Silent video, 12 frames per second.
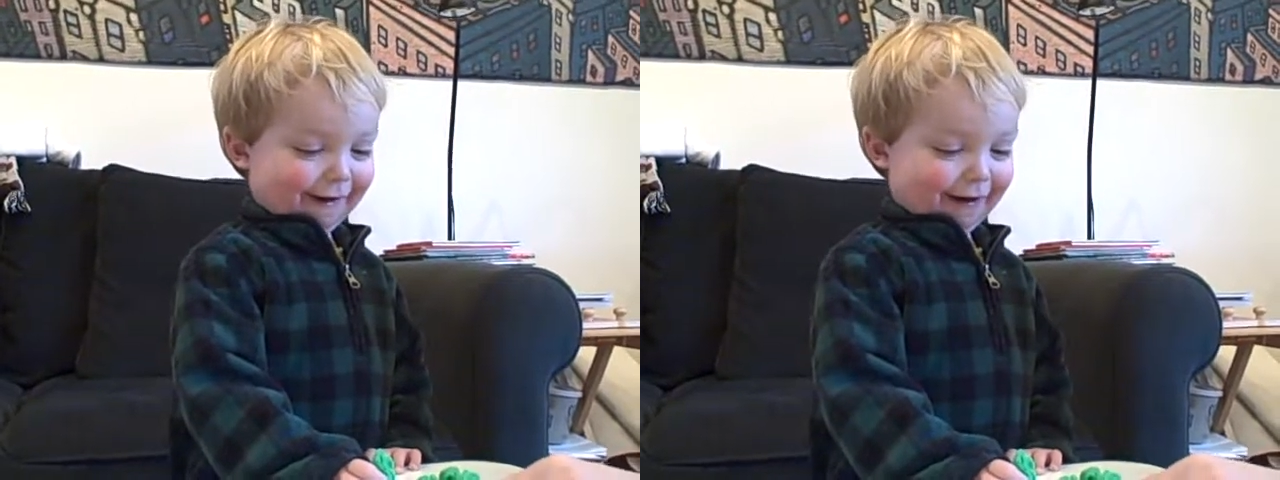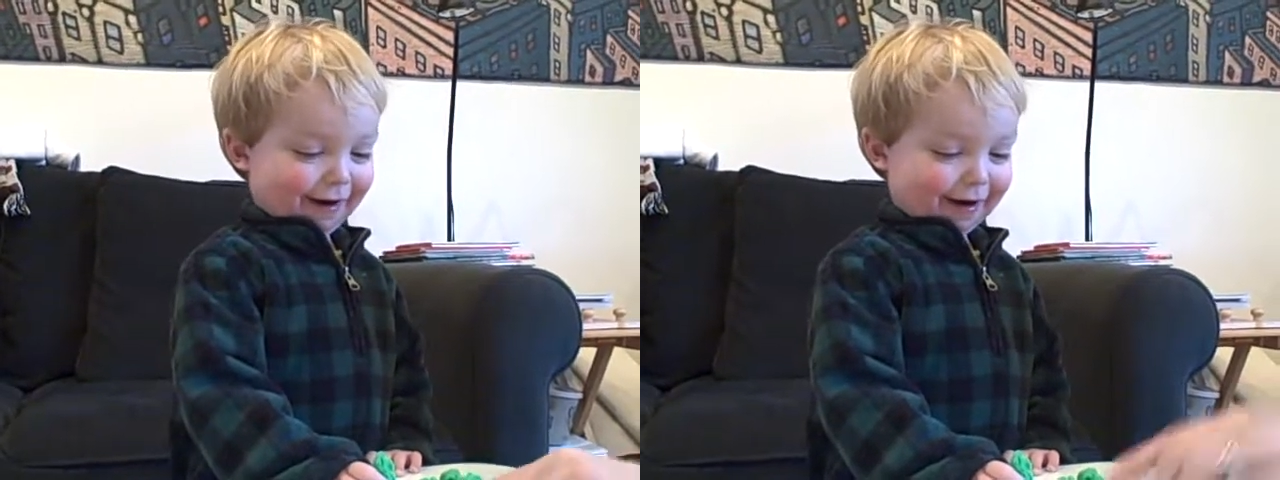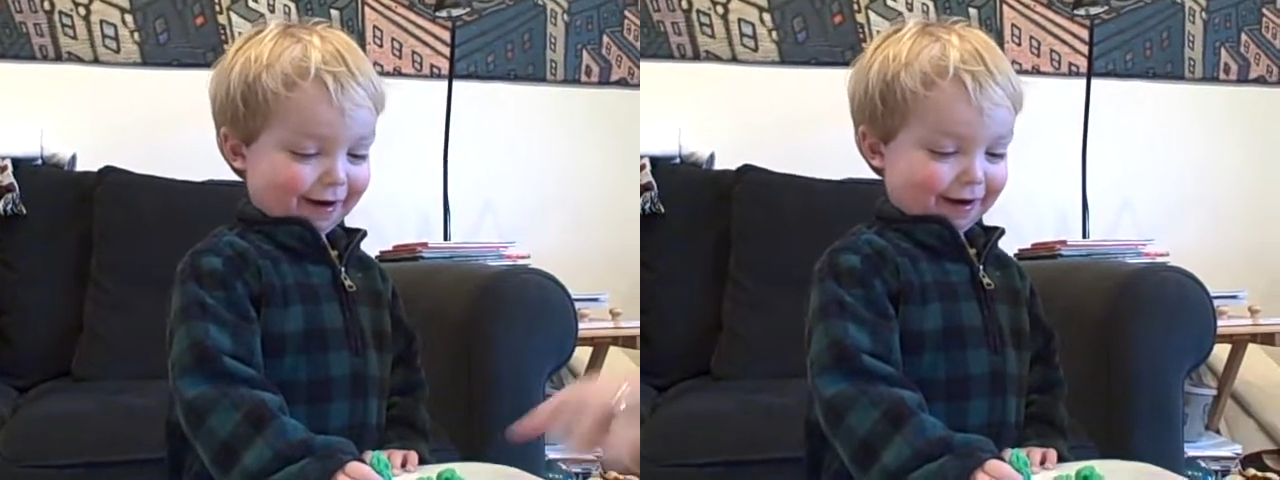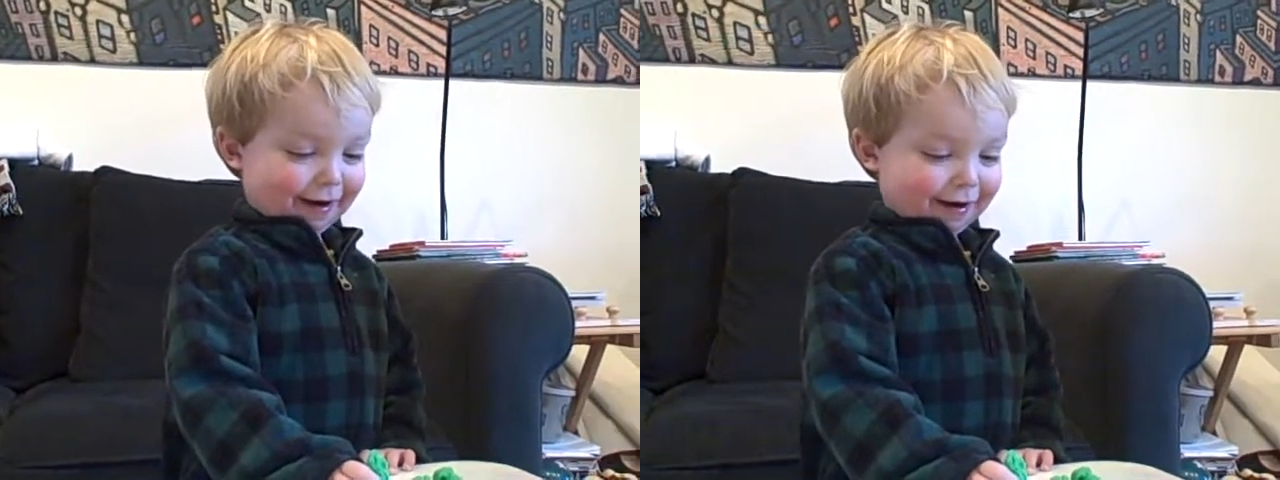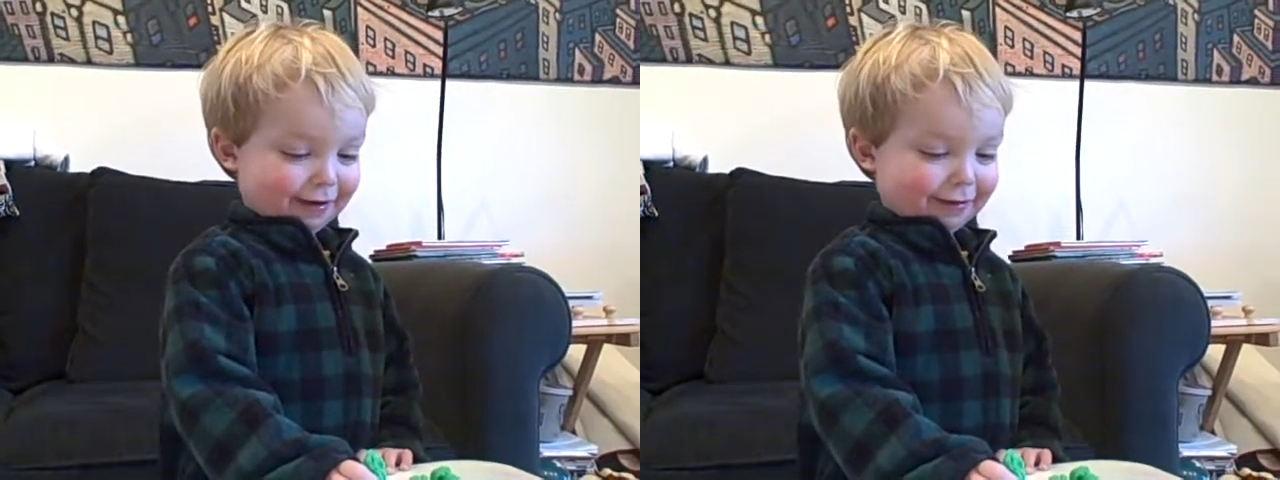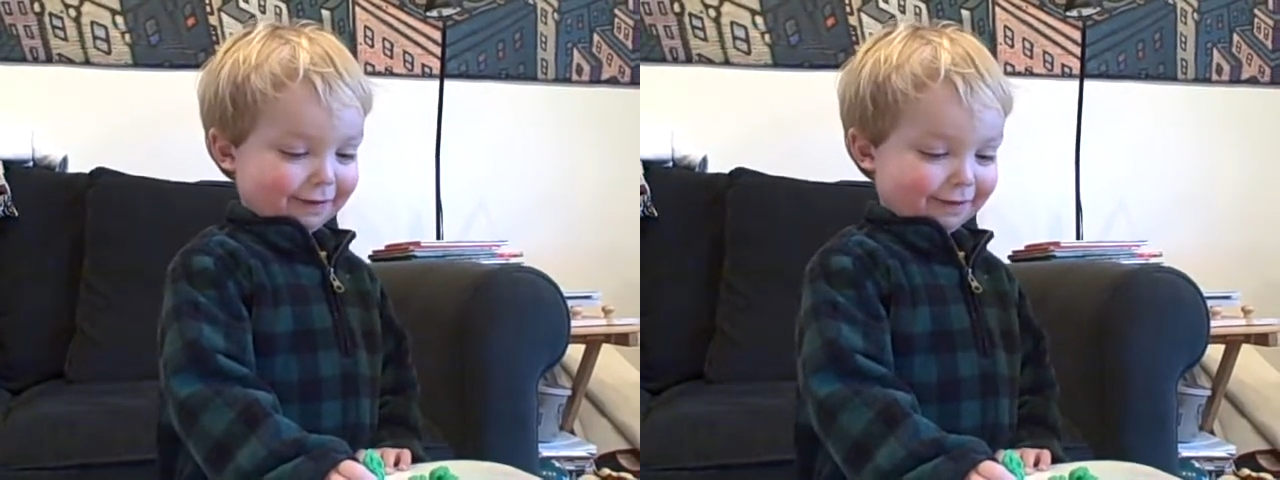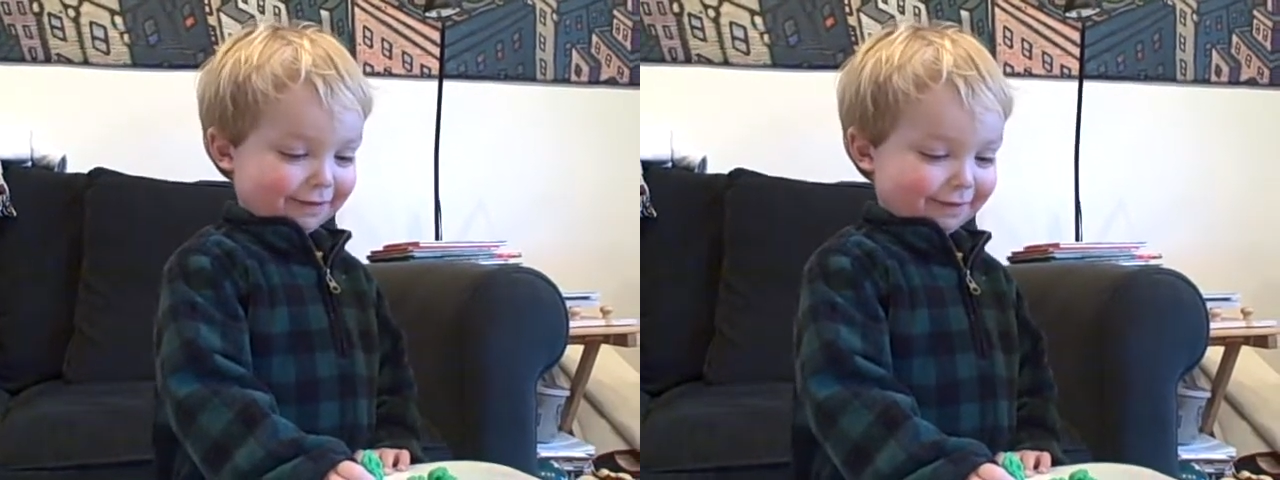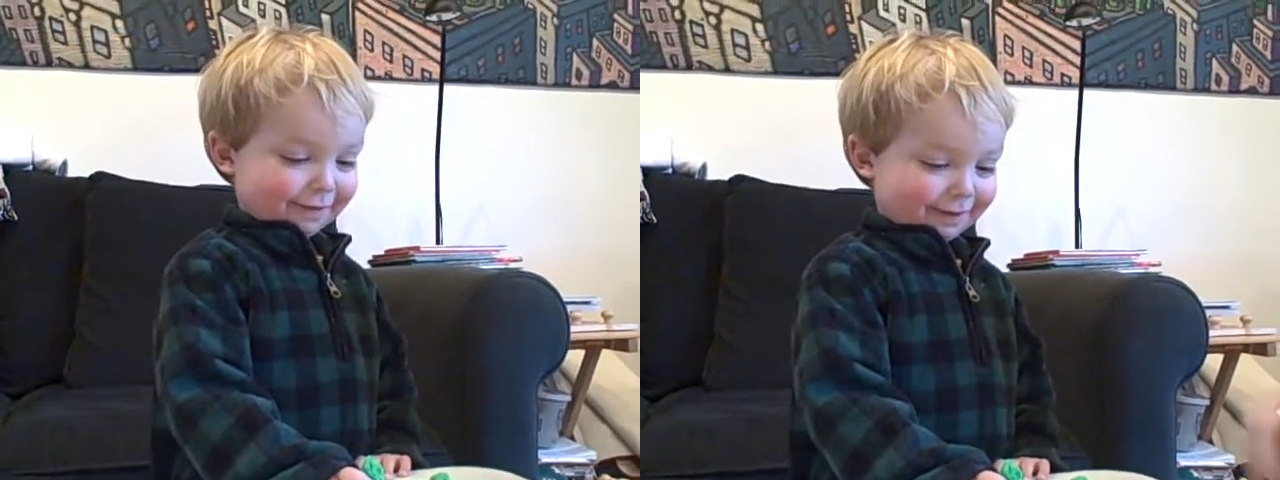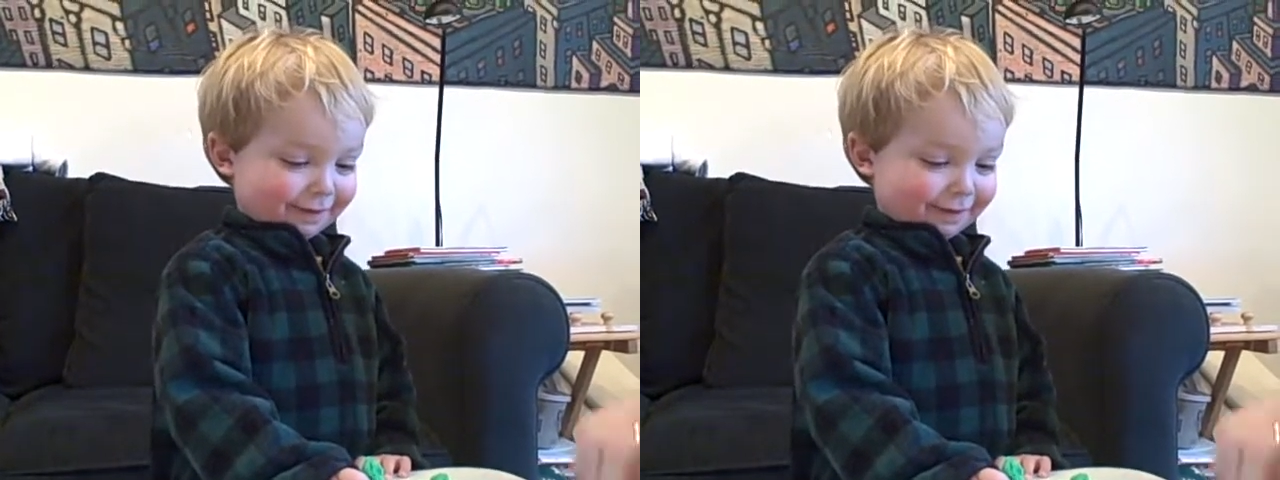this one. Oh no.